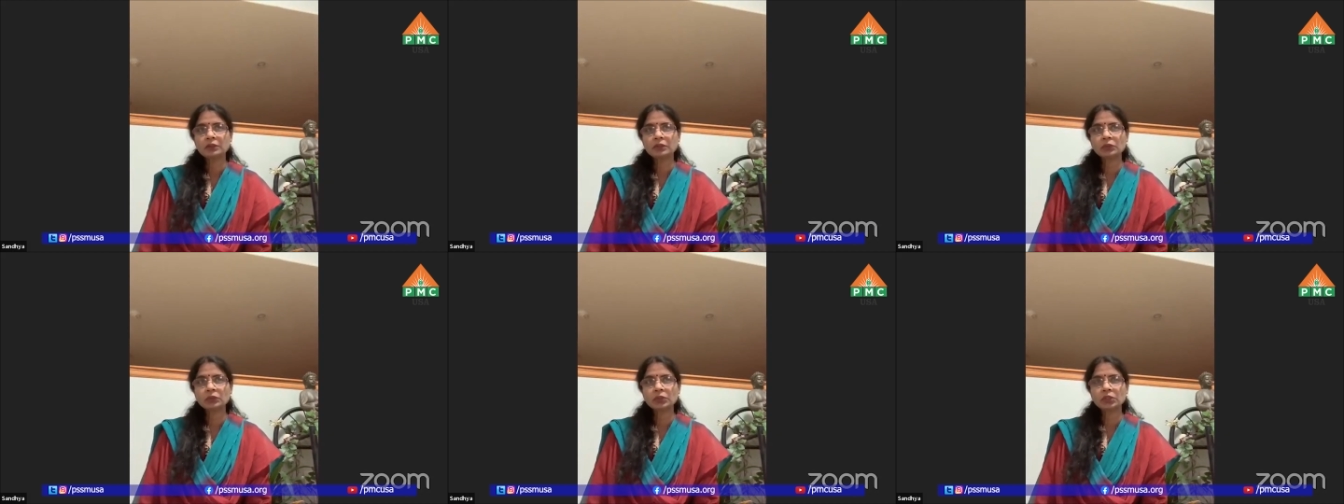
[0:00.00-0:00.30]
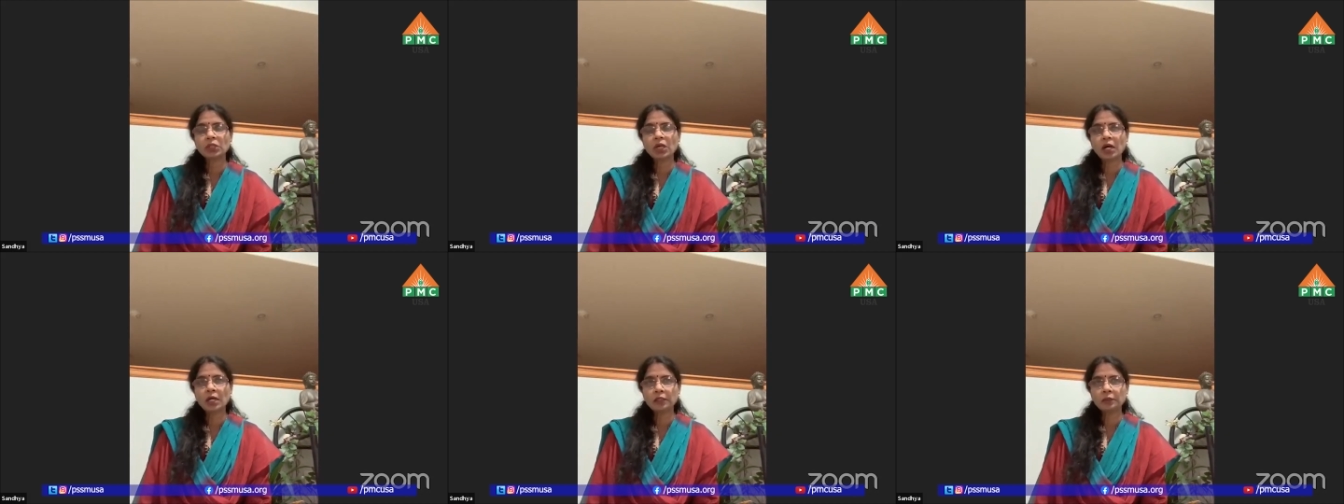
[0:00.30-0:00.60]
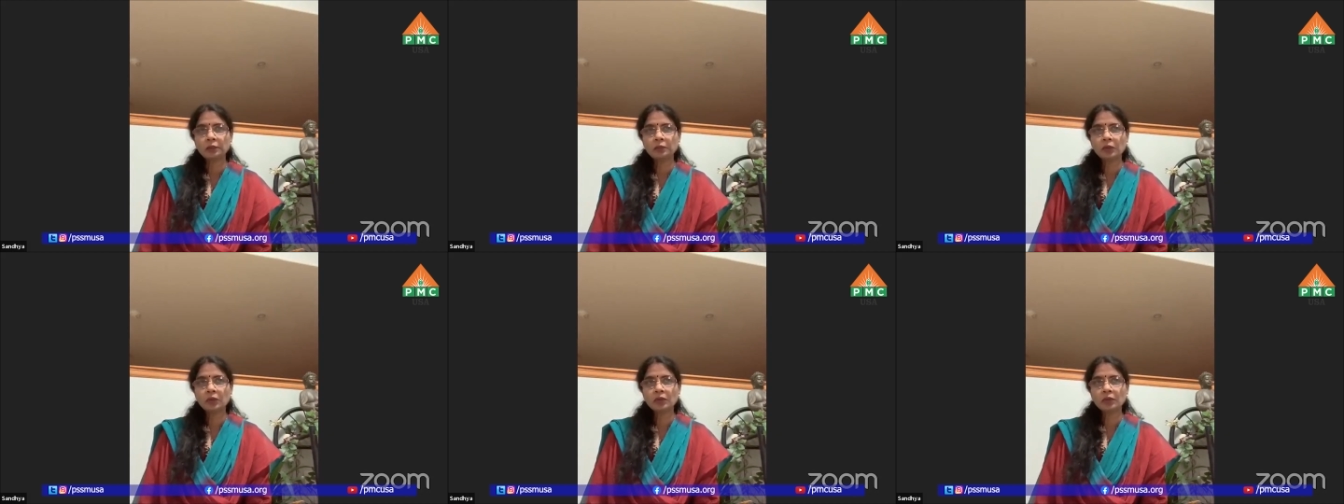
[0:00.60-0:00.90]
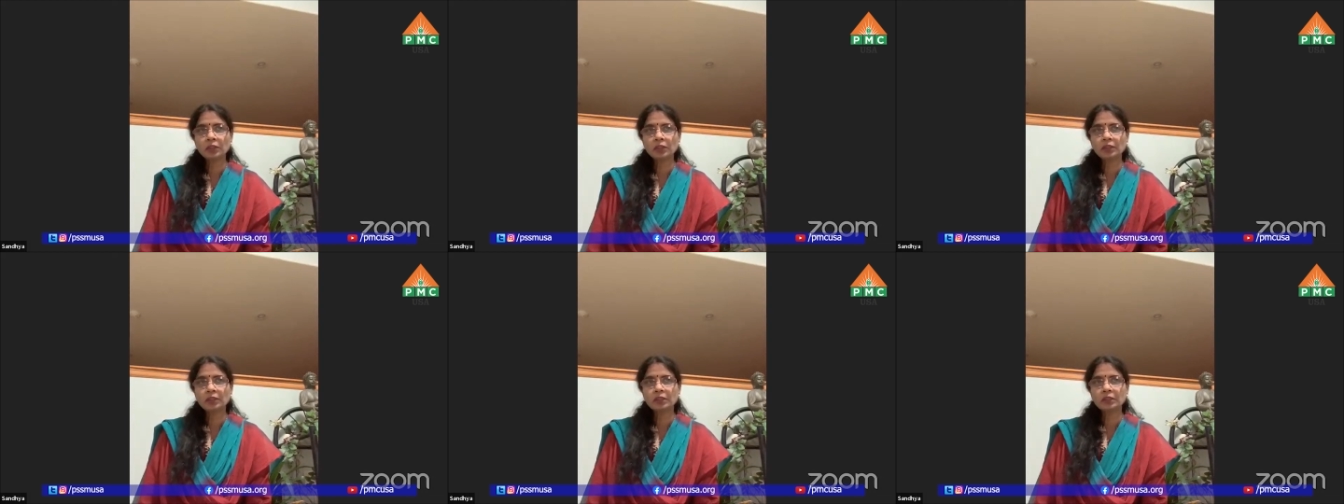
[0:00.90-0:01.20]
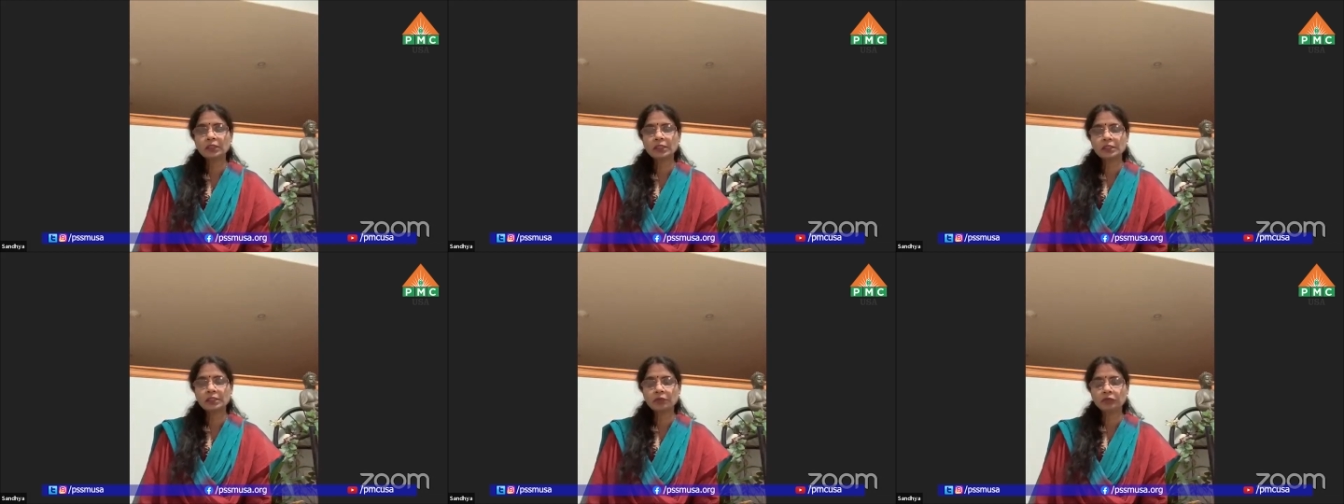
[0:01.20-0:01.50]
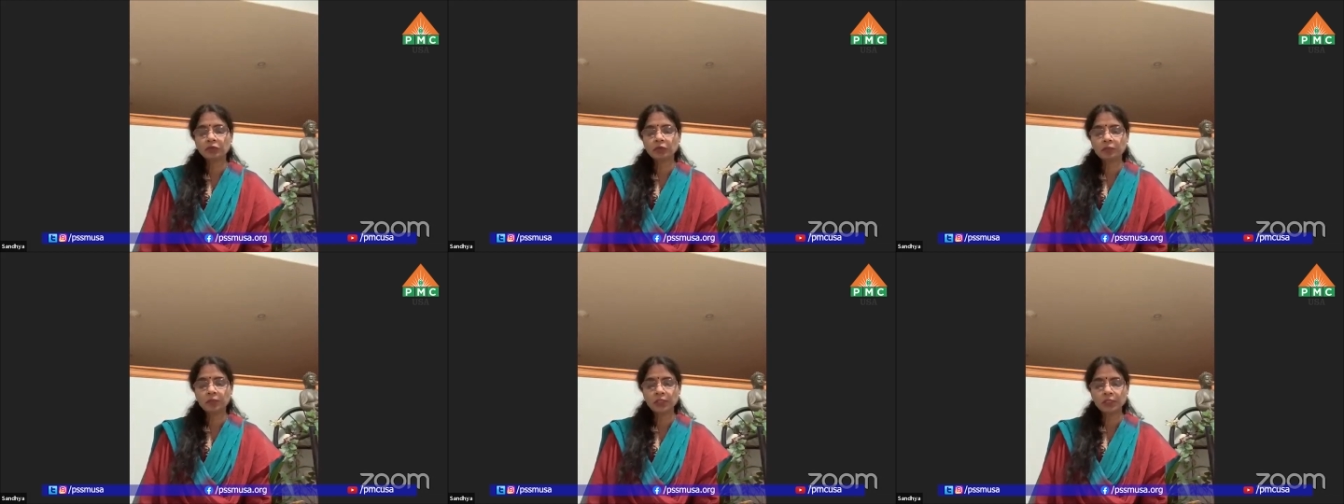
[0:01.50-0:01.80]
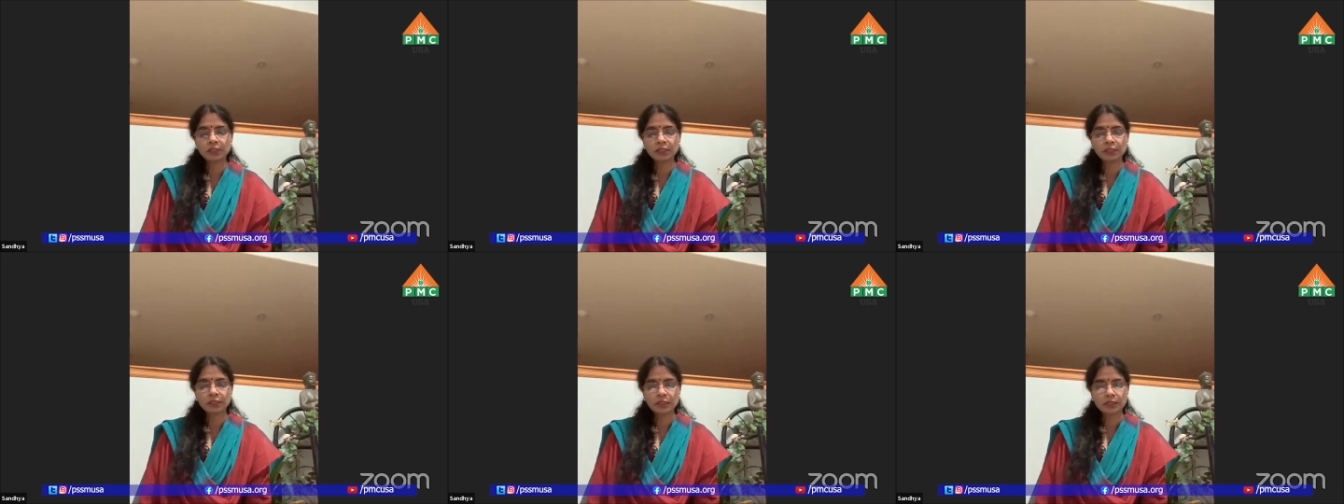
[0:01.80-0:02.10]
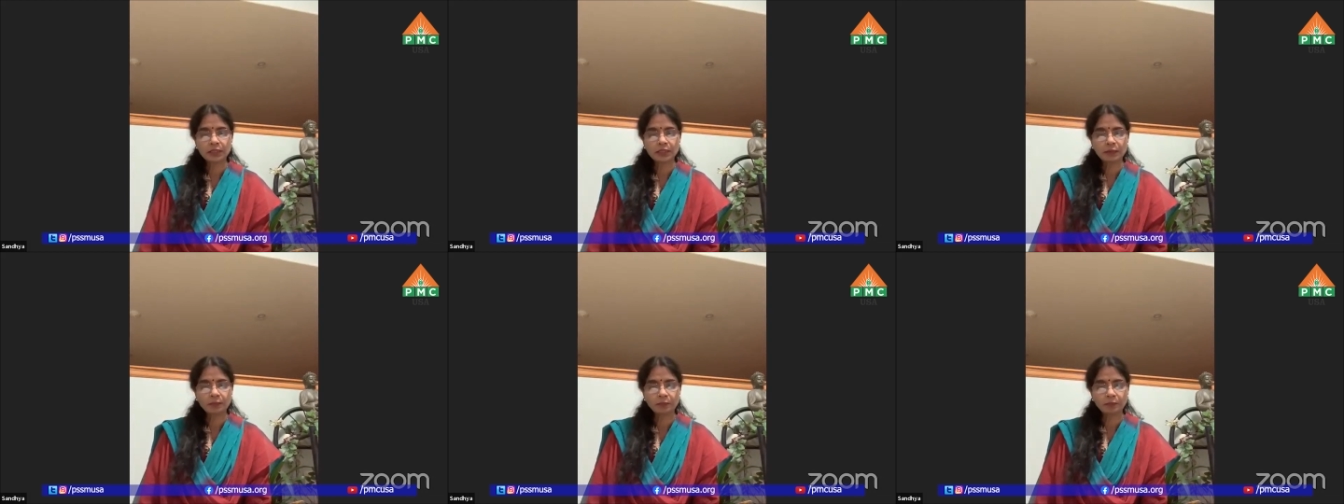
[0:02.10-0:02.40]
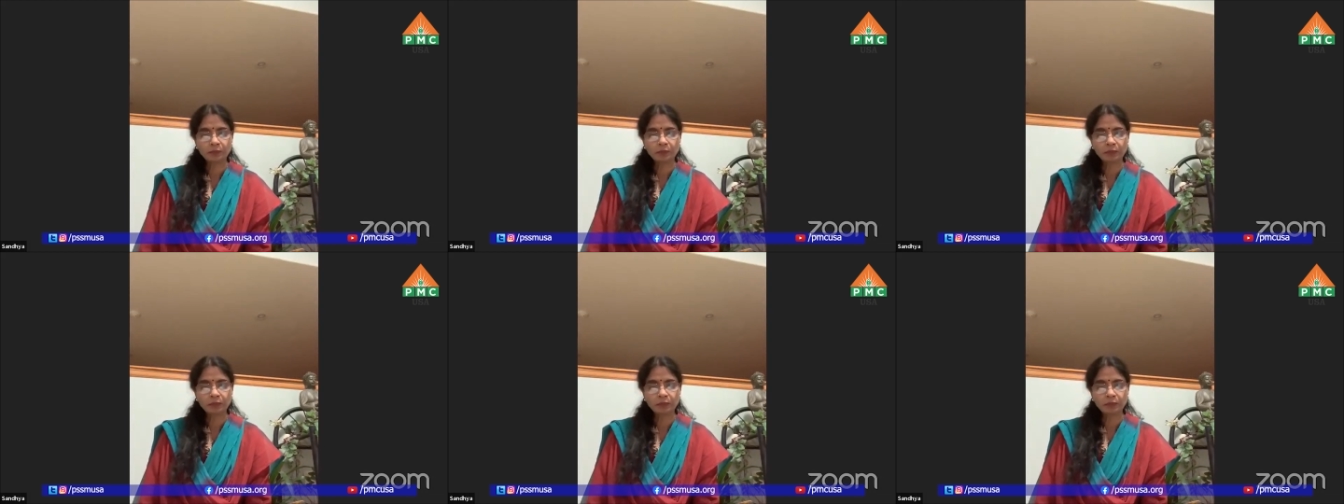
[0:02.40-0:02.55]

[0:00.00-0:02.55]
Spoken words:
to talk about these affirmations.